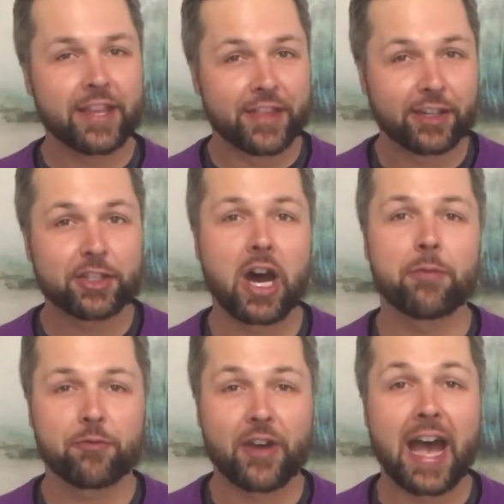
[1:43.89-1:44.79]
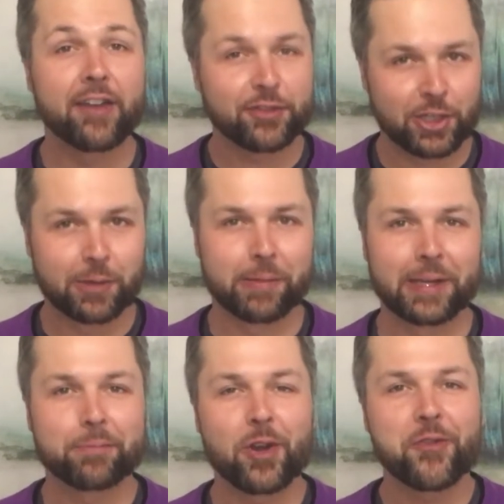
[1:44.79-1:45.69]
in their top 5
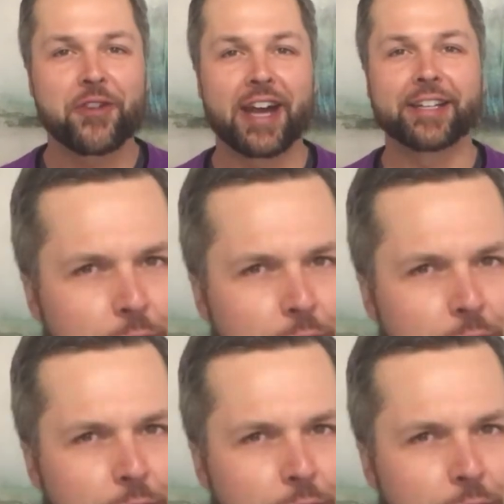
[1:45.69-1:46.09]
terpene profile.